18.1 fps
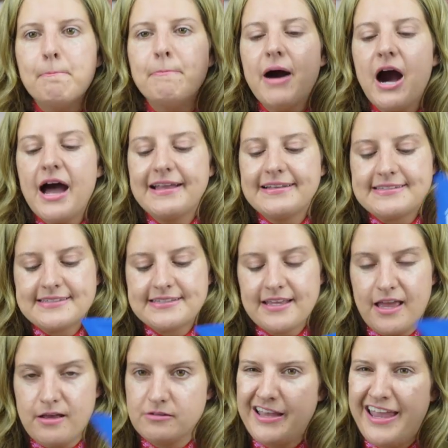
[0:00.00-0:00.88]
But,
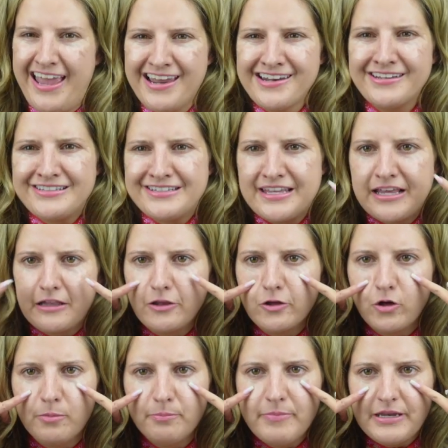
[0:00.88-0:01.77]
and it's like
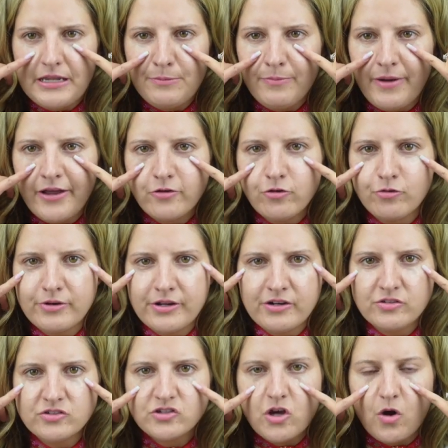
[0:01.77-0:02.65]
little mini micro
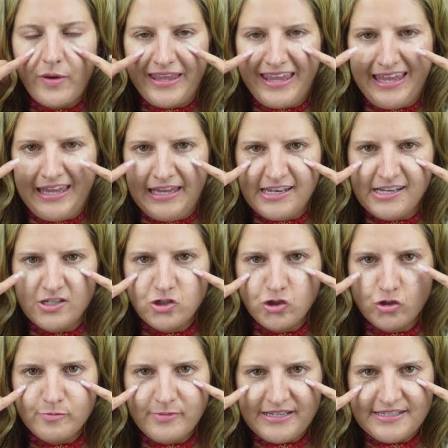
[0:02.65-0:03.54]
needles going
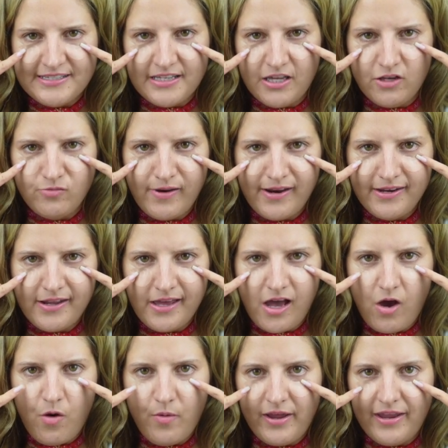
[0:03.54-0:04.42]
into my skin right
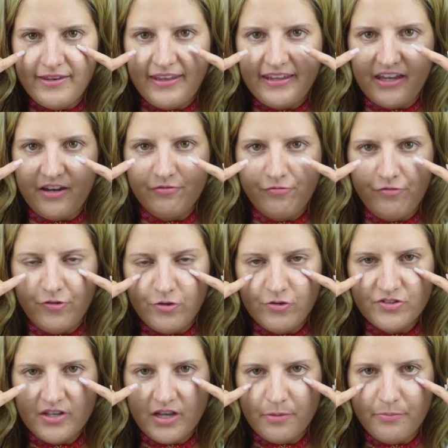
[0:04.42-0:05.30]
now and like
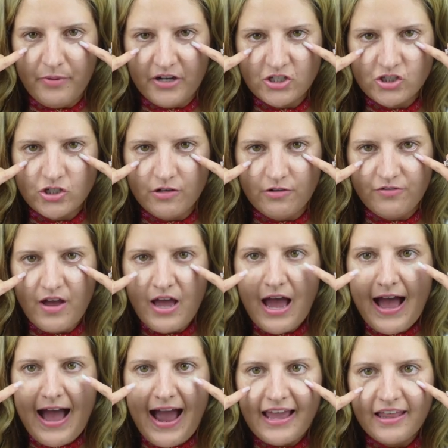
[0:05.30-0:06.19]
infusing a bunch of
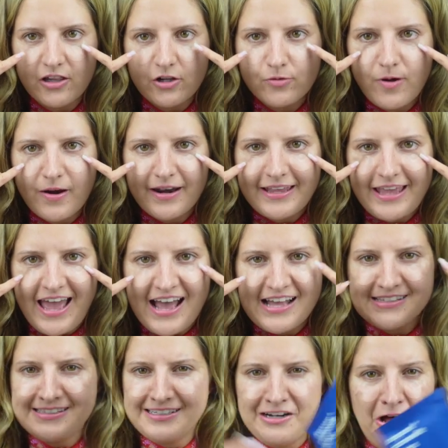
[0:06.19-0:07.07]
hyaluronic
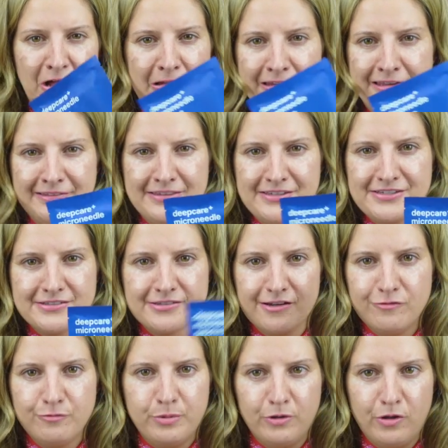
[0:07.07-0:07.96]
acid. I'll link this
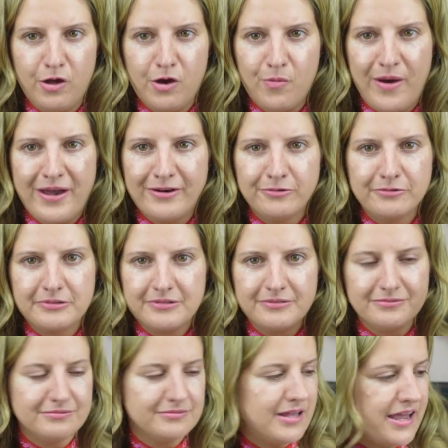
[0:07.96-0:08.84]
stuff below. I don't,
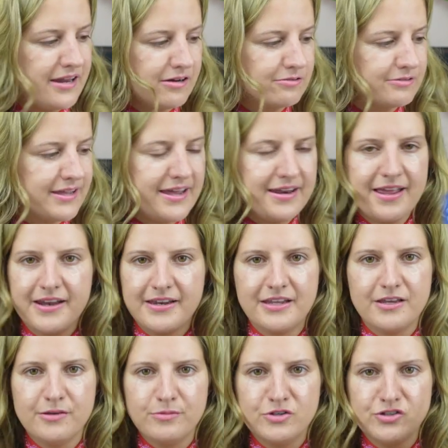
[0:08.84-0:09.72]
I don't get
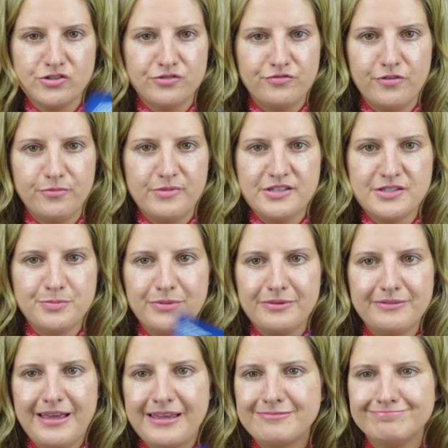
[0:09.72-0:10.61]
any commission from this,
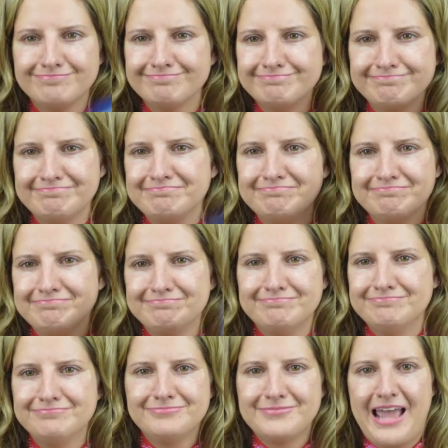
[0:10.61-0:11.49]
but
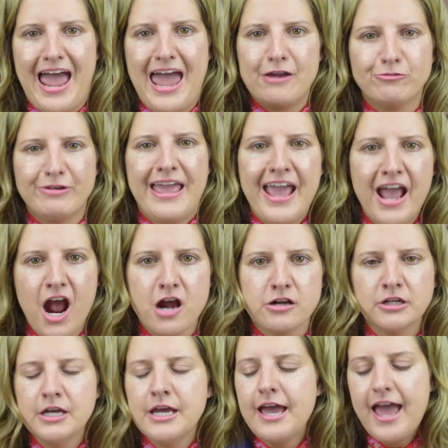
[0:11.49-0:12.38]
I, I don't
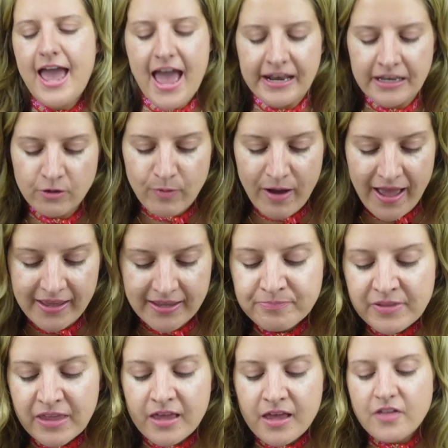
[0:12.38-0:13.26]
care. Anyway,
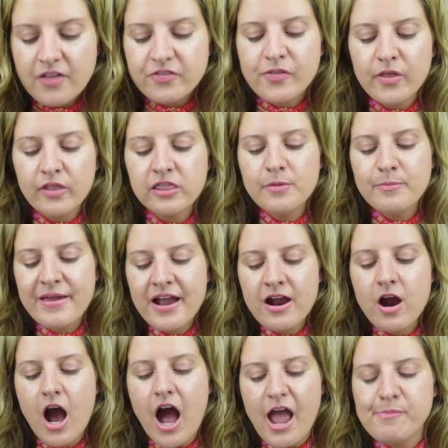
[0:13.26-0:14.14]
the La Mer
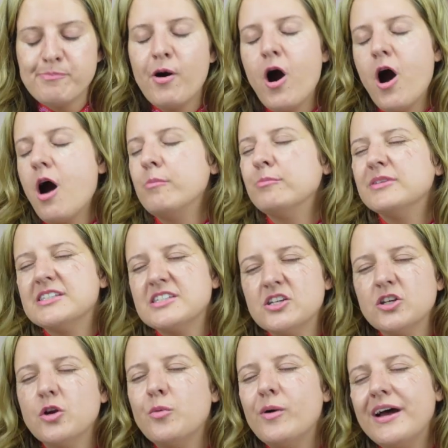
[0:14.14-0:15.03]
Eye Balm is,
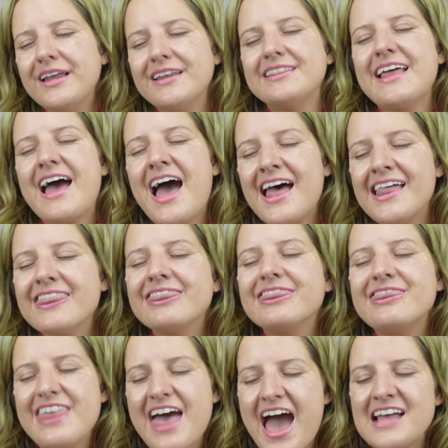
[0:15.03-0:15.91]
you know what, that,
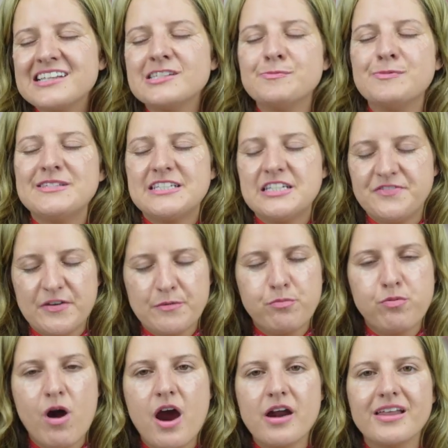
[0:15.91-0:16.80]
that
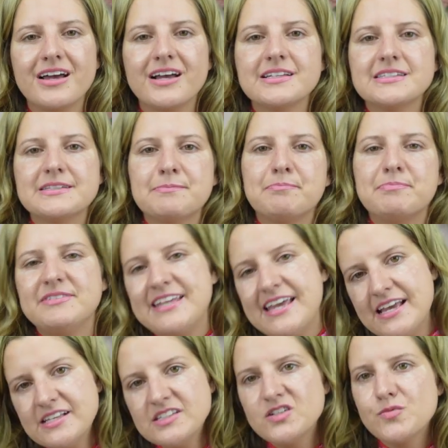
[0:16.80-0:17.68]
specific product
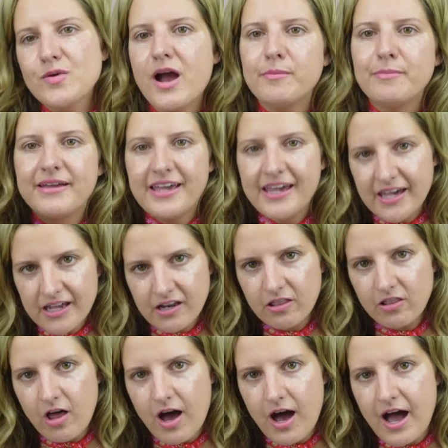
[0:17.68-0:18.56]
dings around my head a
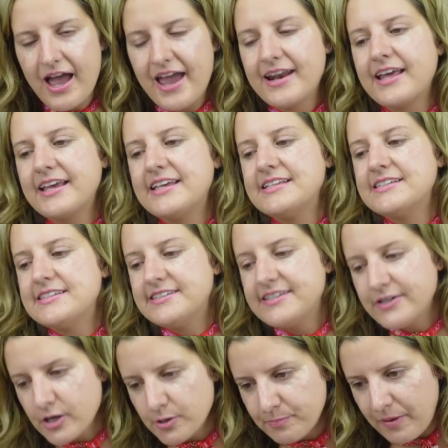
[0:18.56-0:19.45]
lot and I
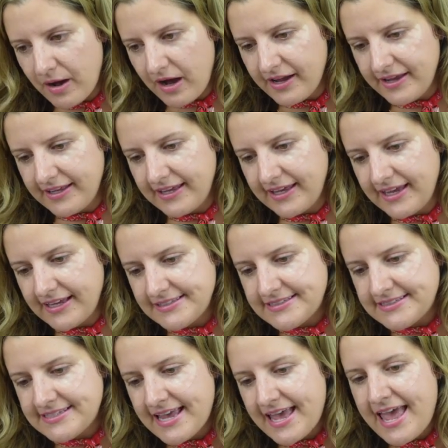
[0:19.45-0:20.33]
consider buying
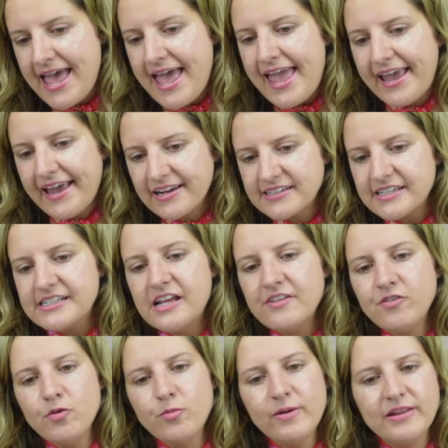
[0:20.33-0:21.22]
it and I
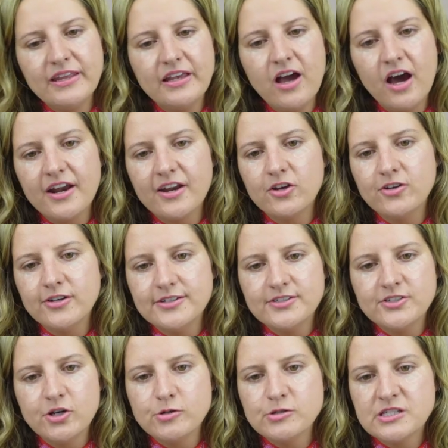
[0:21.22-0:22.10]
never really got a
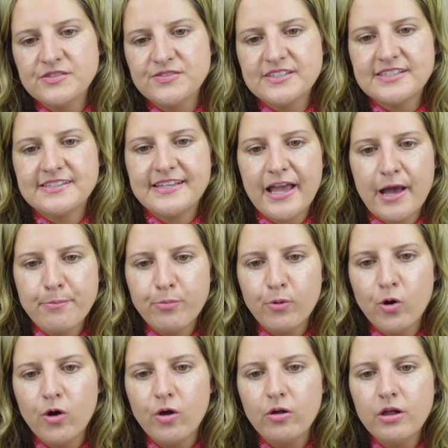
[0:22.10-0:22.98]
good dose of a
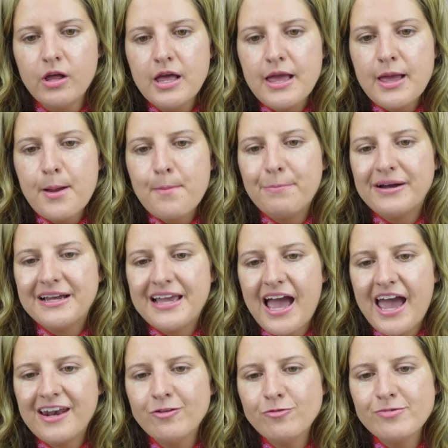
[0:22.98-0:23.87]
sample,
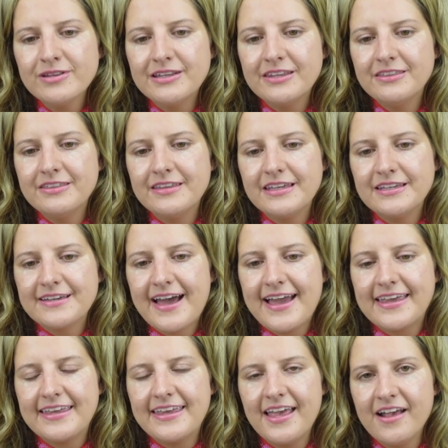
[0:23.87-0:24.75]
but I don't really think
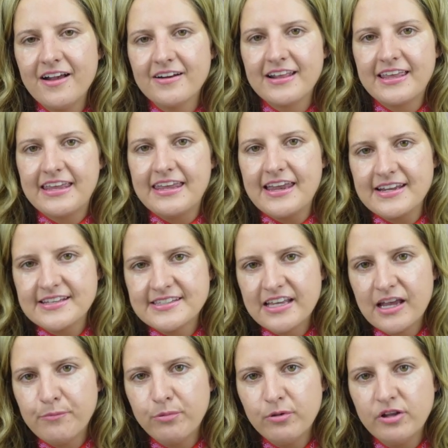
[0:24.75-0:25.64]
I care to get a
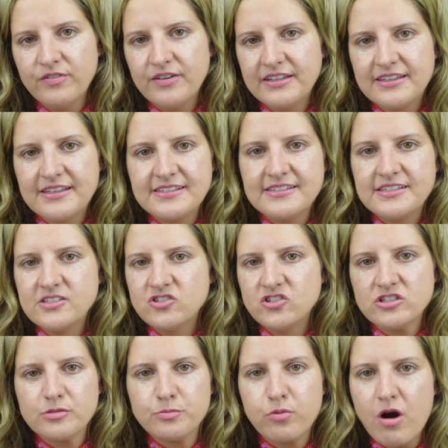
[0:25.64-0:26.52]
sample of it. This is
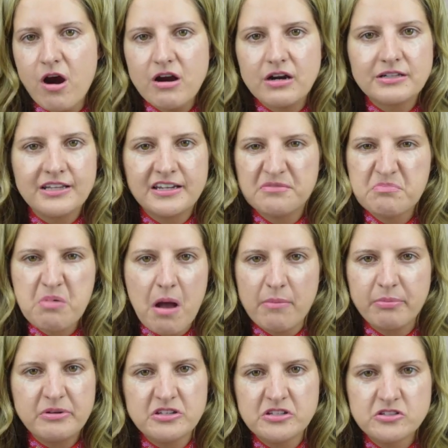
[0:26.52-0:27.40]
just a product that I'd
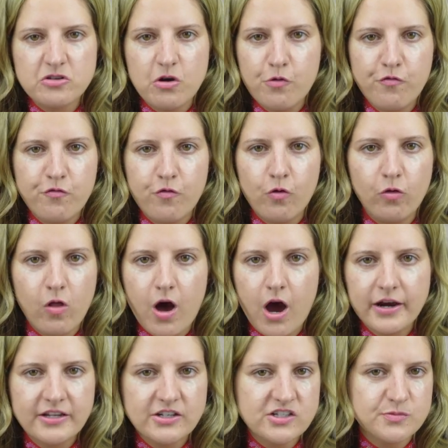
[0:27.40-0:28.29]
probably just go full
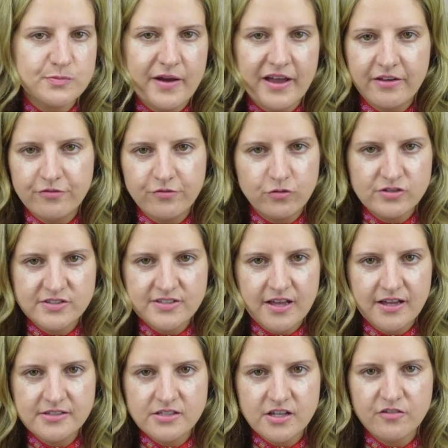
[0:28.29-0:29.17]
on and just buy a full
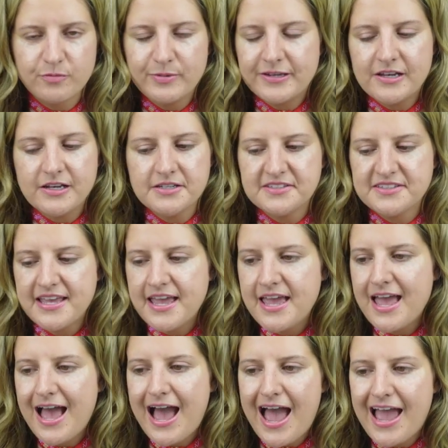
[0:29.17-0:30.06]
size of because
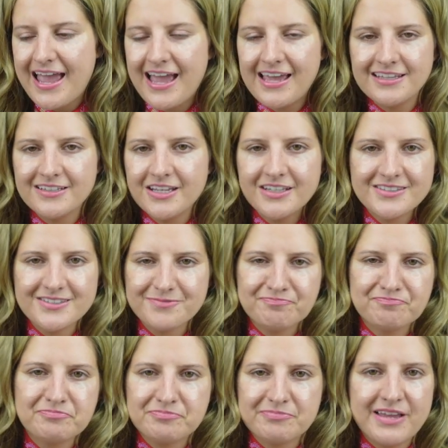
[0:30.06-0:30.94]
I, I
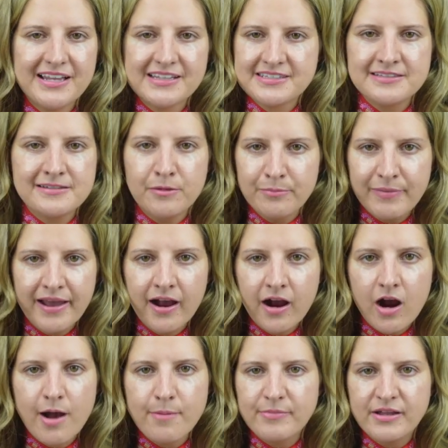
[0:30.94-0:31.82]
it's, it's La
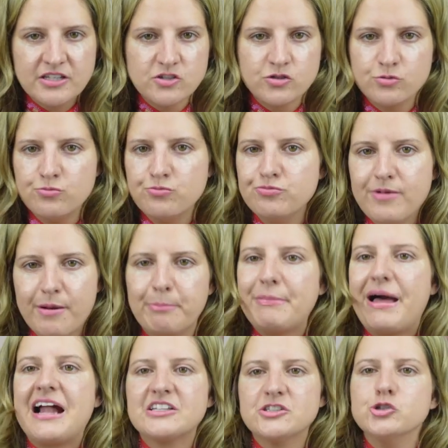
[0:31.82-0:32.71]
Mer. I'm not too,
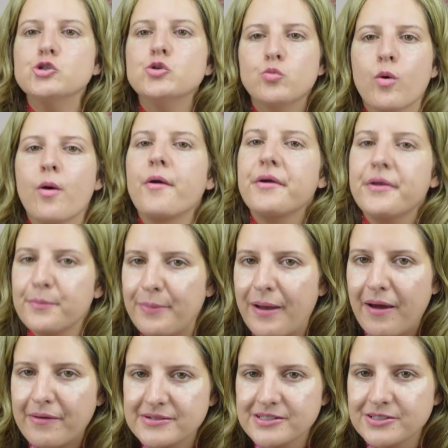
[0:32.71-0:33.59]
I'm not too worried
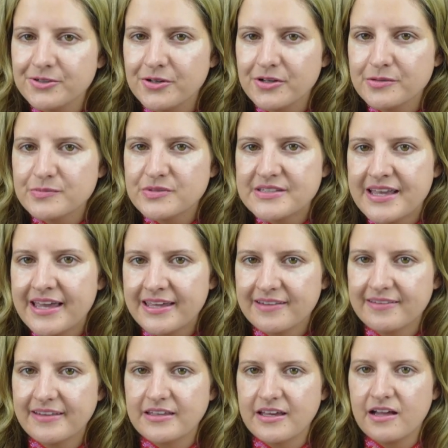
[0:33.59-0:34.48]
about it. You know what I'm
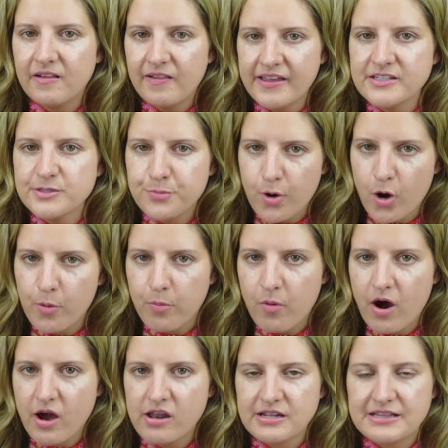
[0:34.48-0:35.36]
saying? Like the Clé de Peau
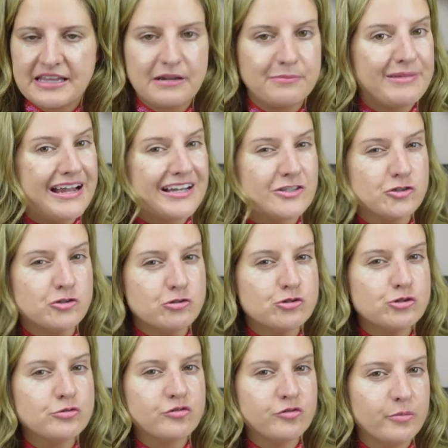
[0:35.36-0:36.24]
product that I'm not too,
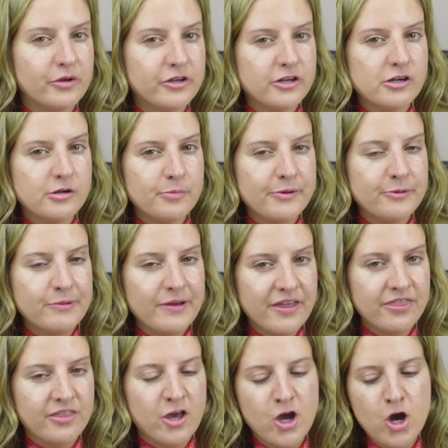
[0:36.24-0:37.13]
too familiar
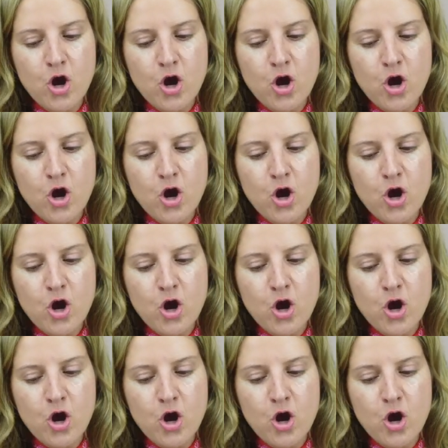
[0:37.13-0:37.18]
with,